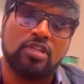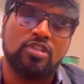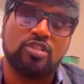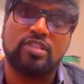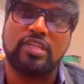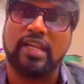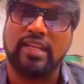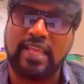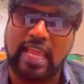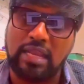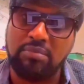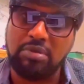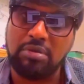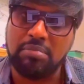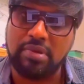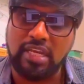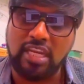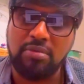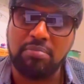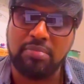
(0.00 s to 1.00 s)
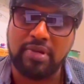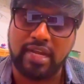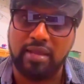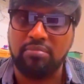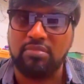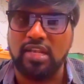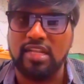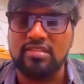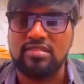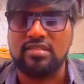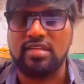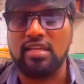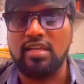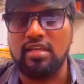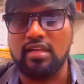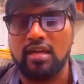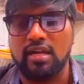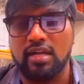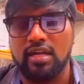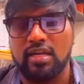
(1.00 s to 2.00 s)
So there can be many, but I'm
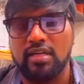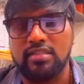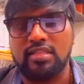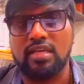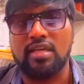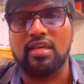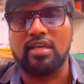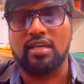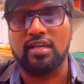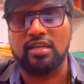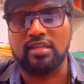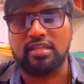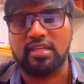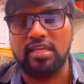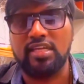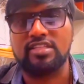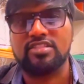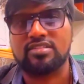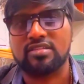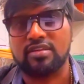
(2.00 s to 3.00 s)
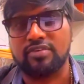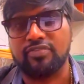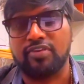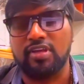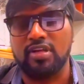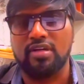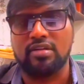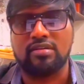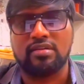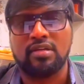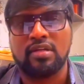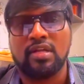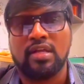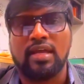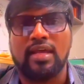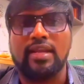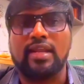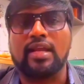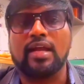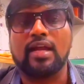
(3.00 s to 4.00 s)
listing the key stuff here
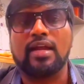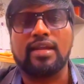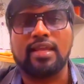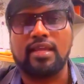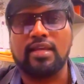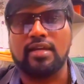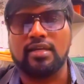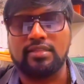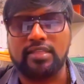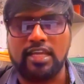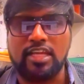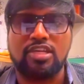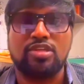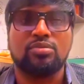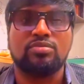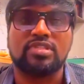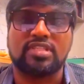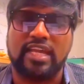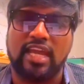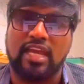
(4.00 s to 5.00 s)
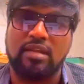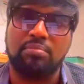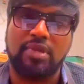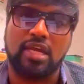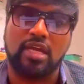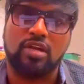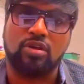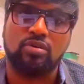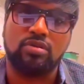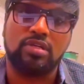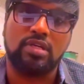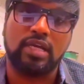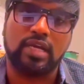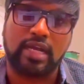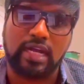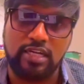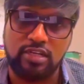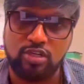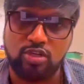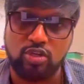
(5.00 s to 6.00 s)
regarding the issues can be around the
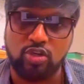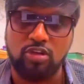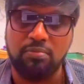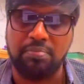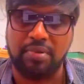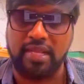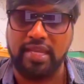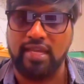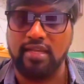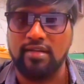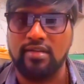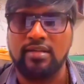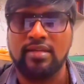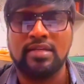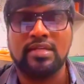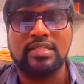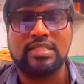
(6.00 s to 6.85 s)
control plane,